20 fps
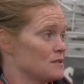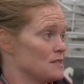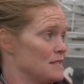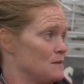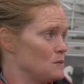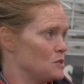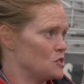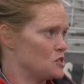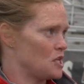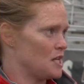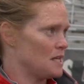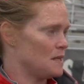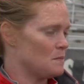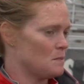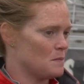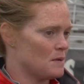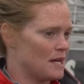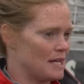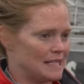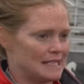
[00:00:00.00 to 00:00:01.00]
team in shape,
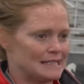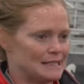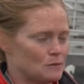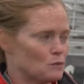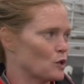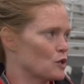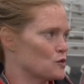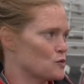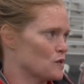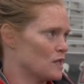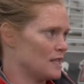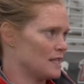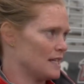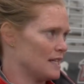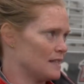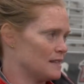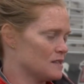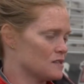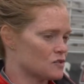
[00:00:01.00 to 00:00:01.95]
and they didn't want to do that again.